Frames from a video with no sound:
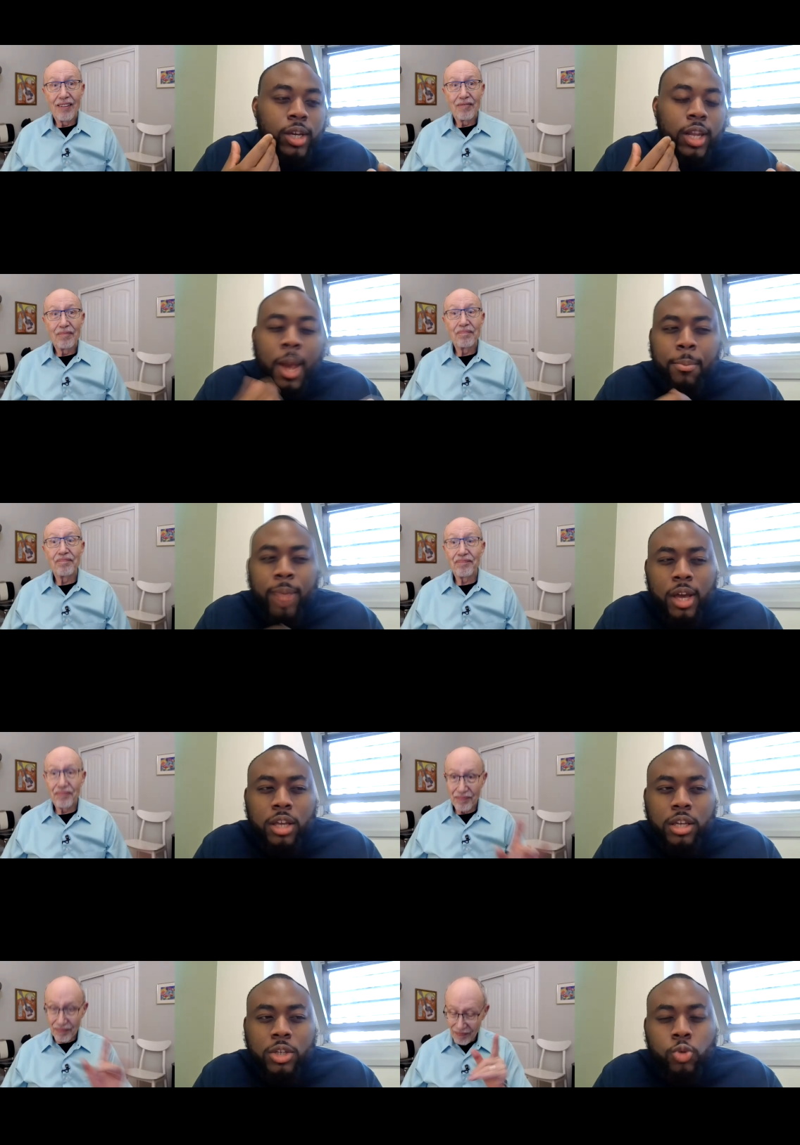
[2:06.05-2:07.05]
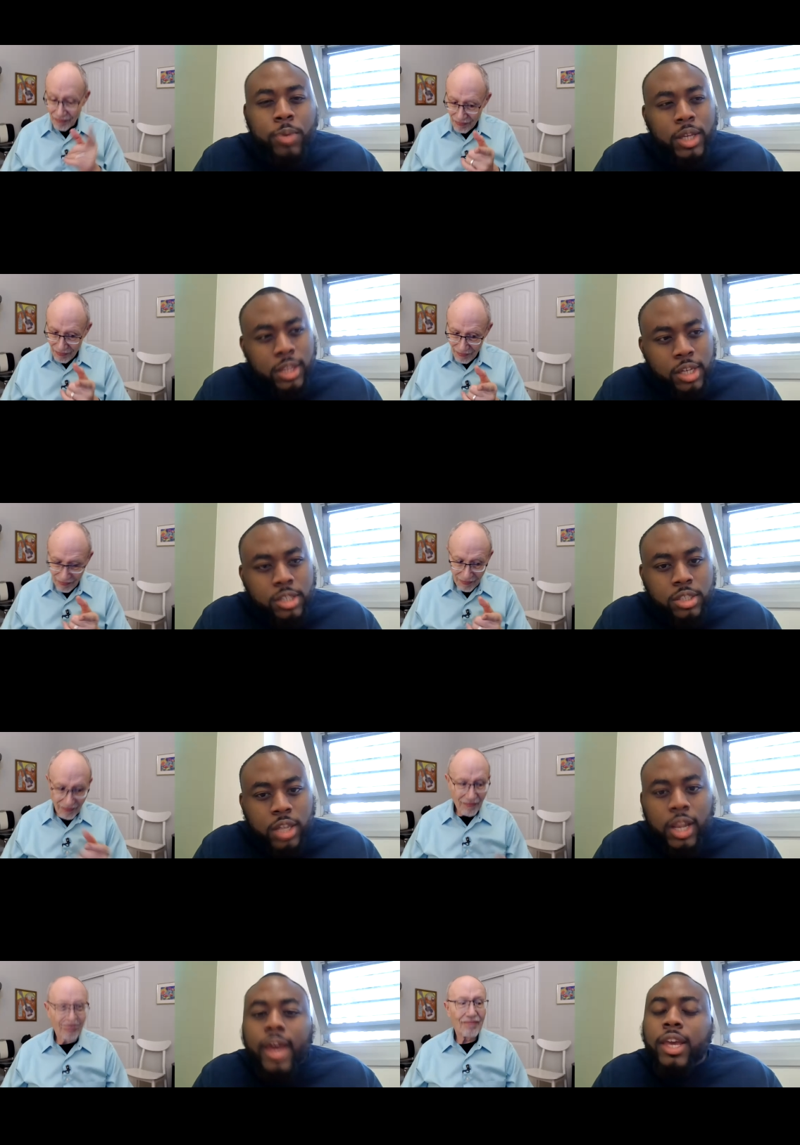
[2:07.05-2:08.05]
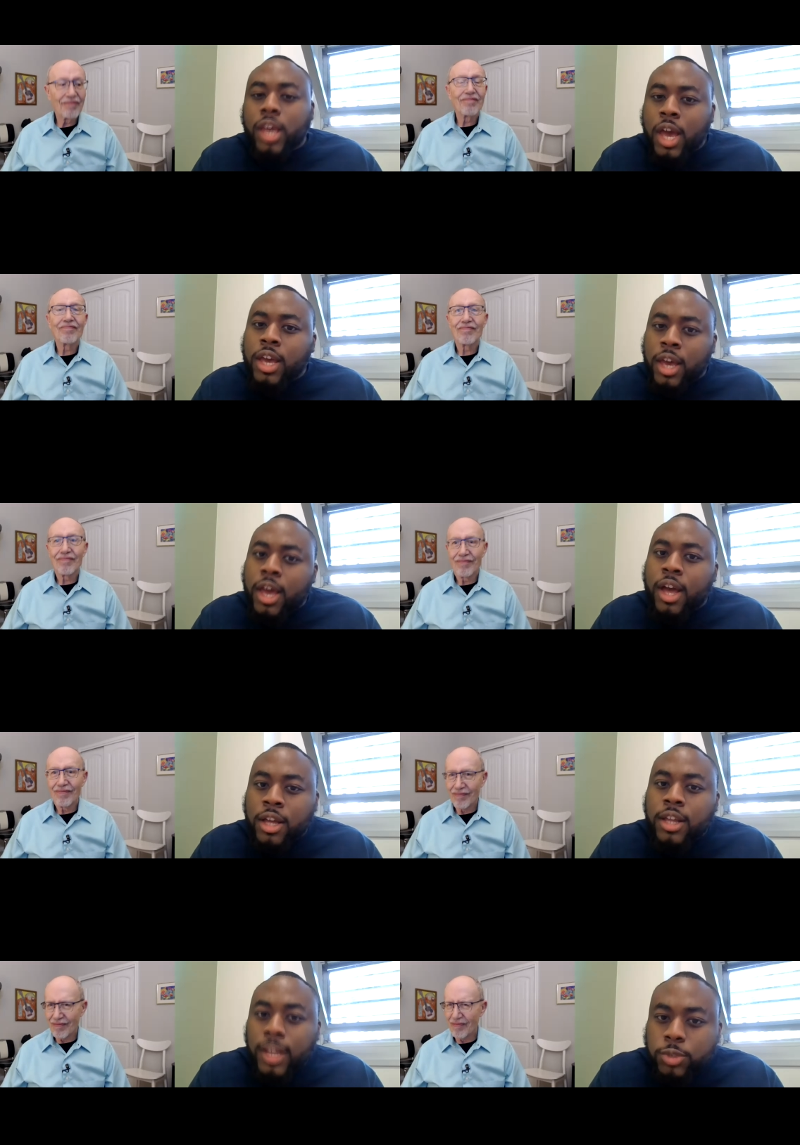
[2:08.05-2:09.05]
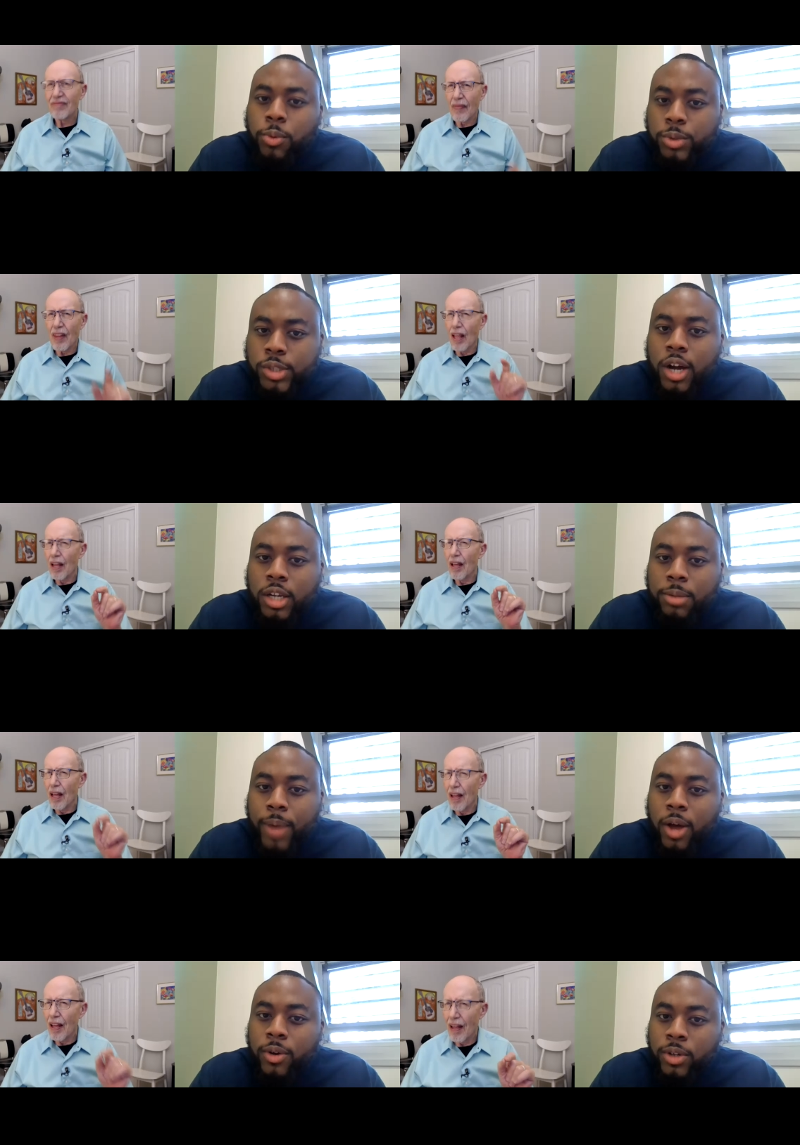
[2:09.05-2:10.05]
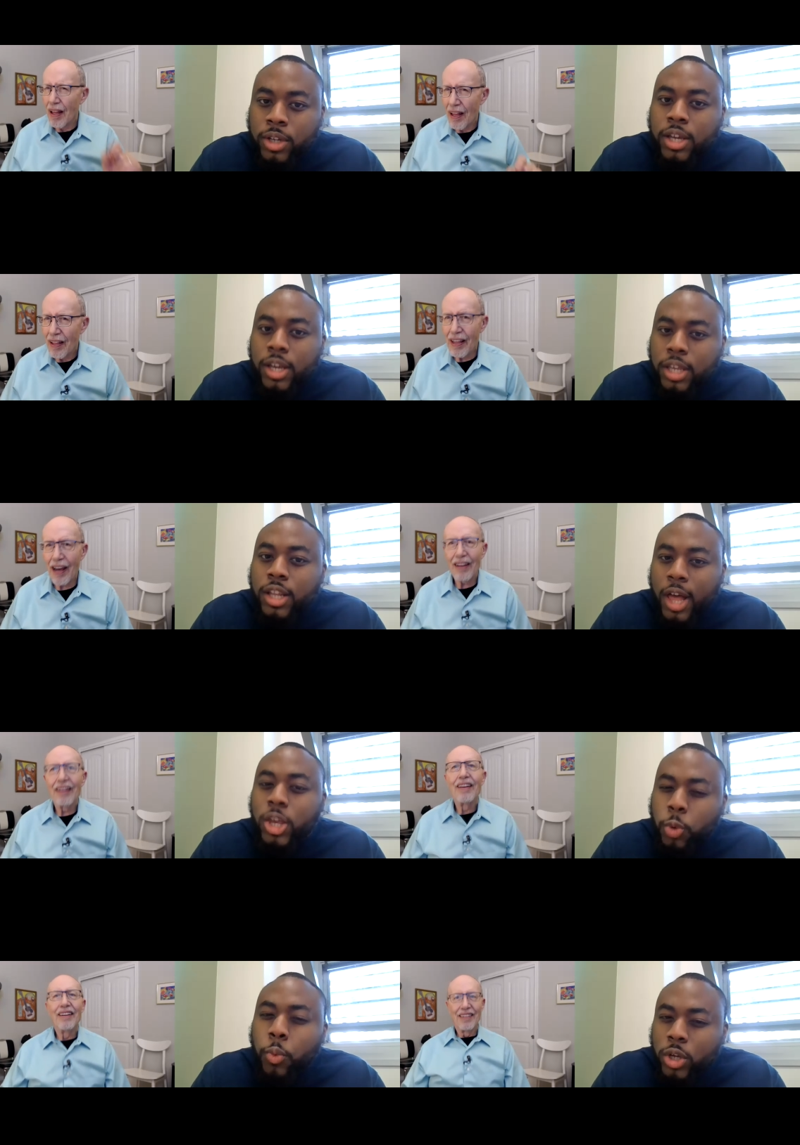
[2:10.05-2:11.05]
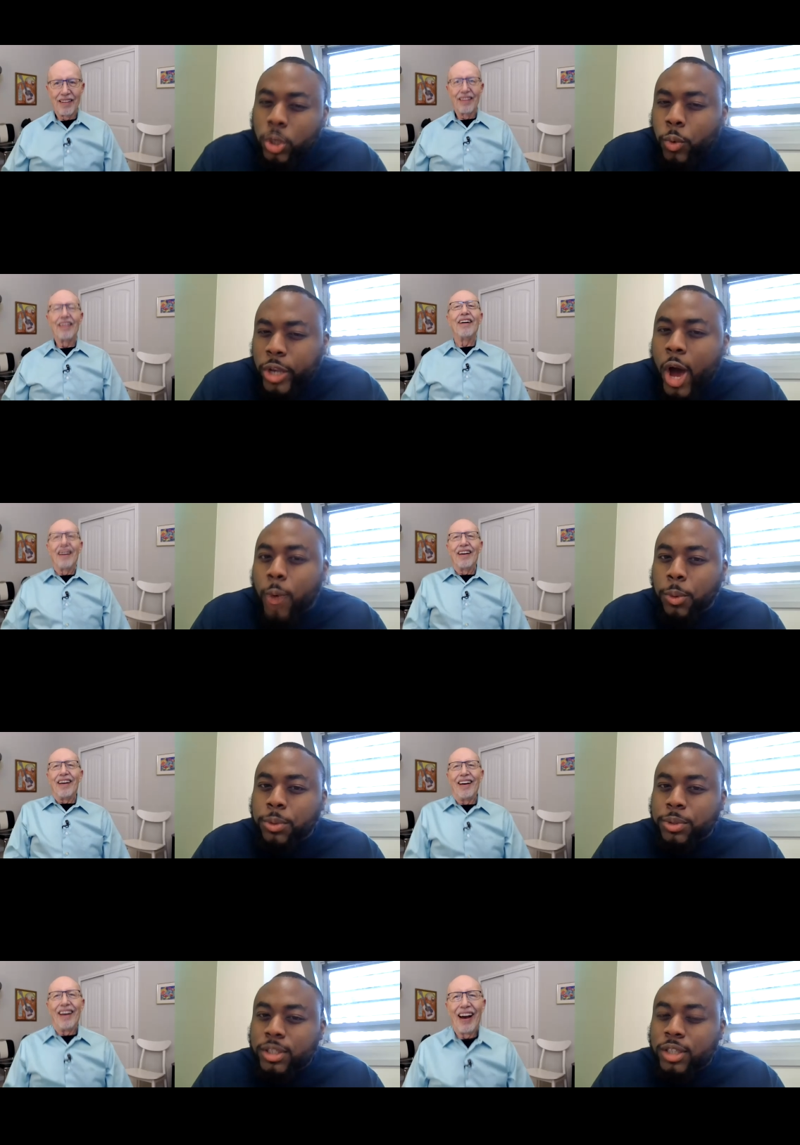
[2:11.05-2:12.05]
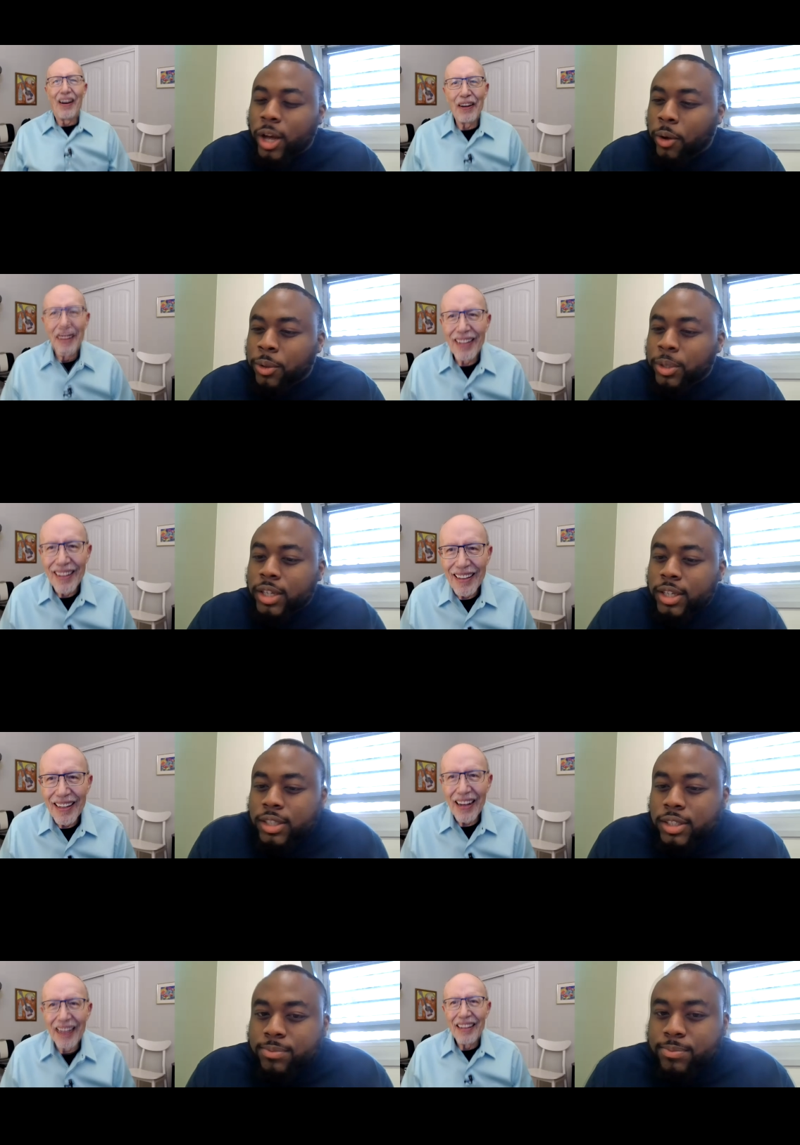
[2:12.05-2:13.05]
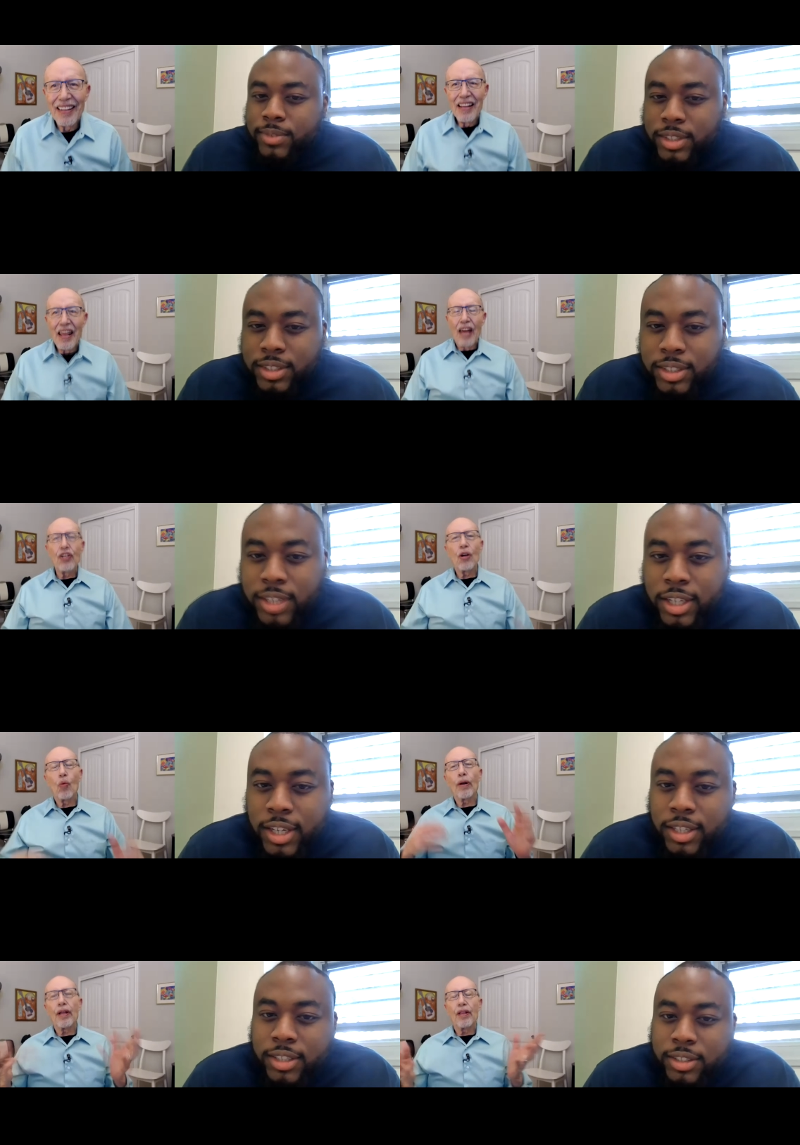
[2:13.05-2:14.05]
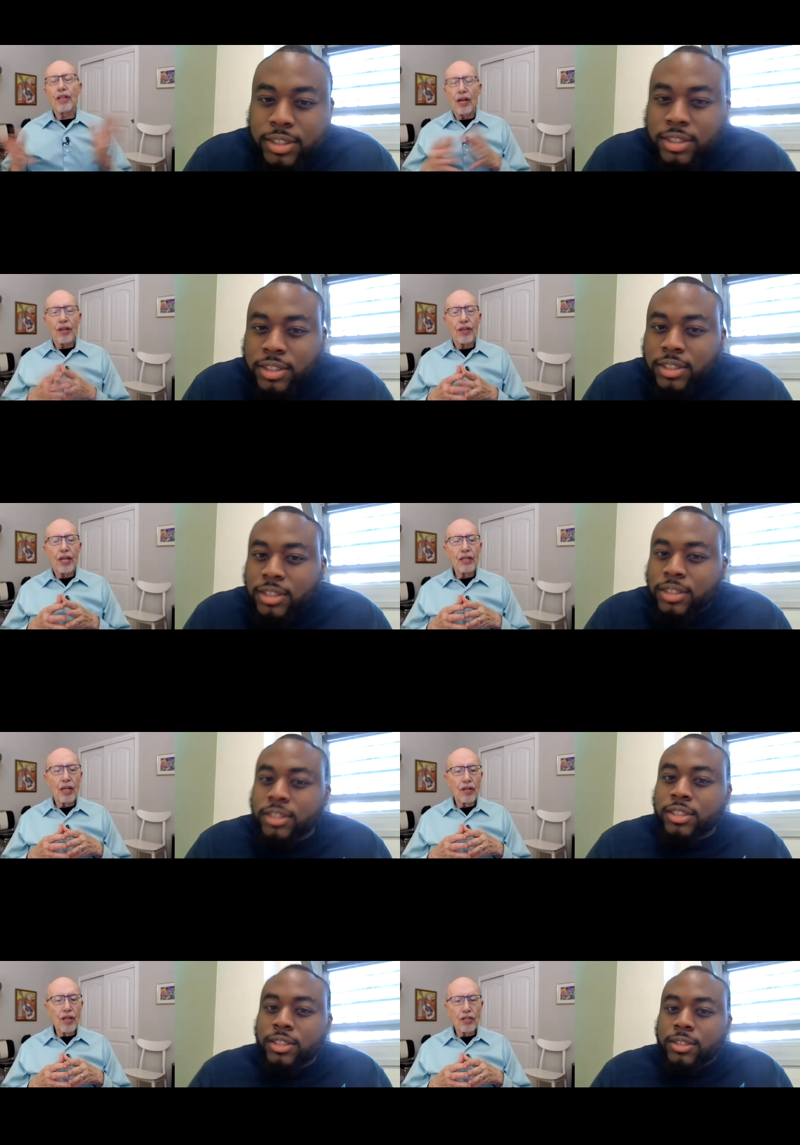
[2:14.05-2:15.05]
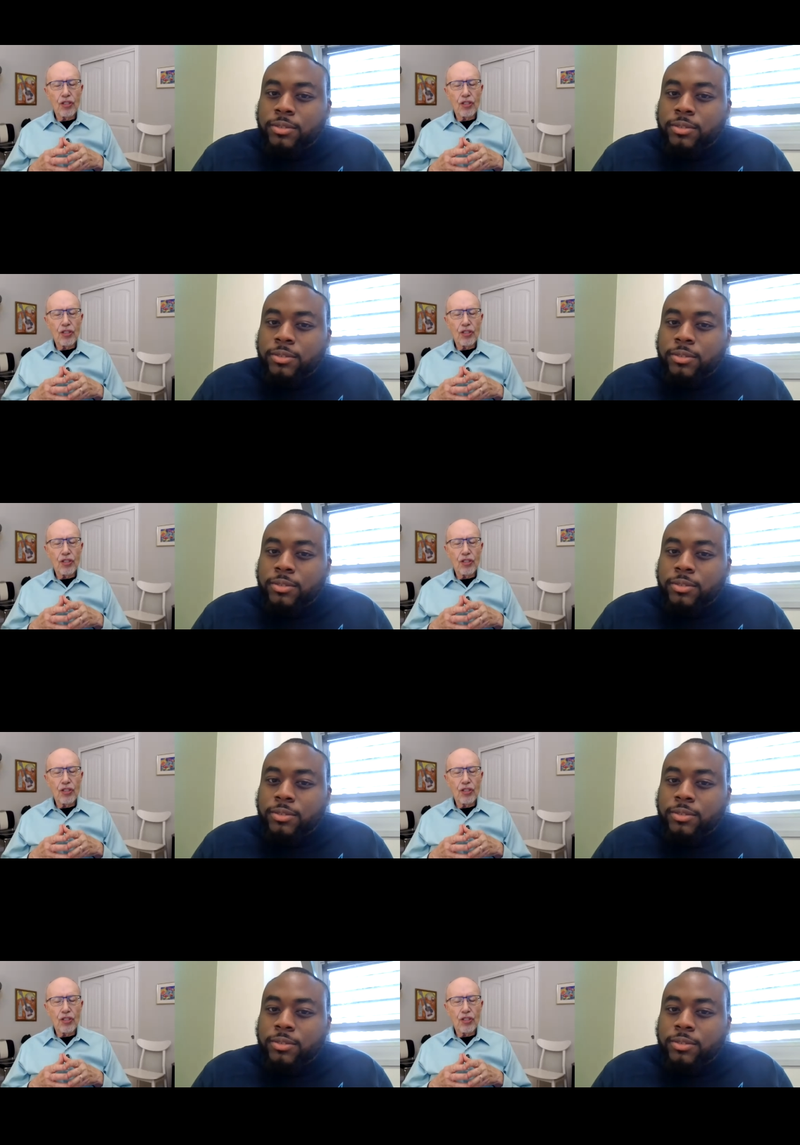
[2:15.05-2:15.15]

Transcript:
Speaker 1: and I'm like, "You mean this?" They're like, "Yeah, yeah, that's what we're talking about."
Speaker 2: Yeah, like, you you will know. You know. Oh. You know, one of the, other thing that that